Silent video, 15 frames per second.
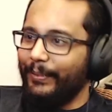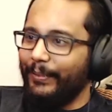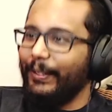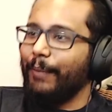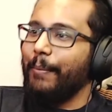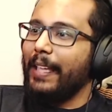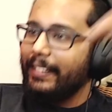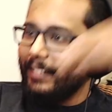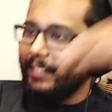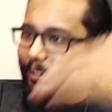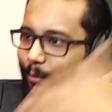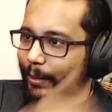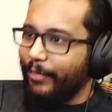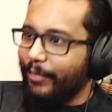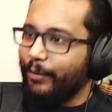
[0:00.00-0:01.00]
They're making their
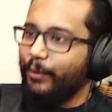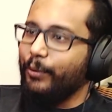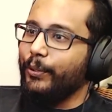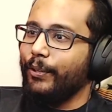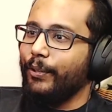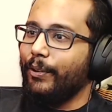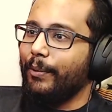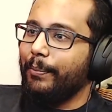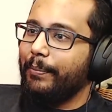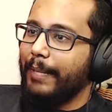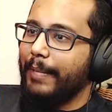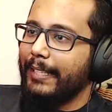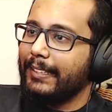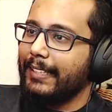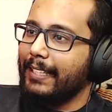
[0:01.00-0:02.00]
way to Europe.
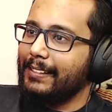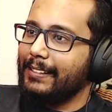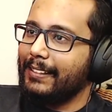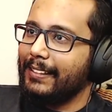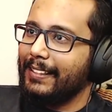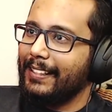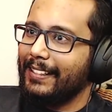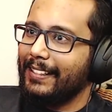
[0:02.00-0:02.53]
Makes sense.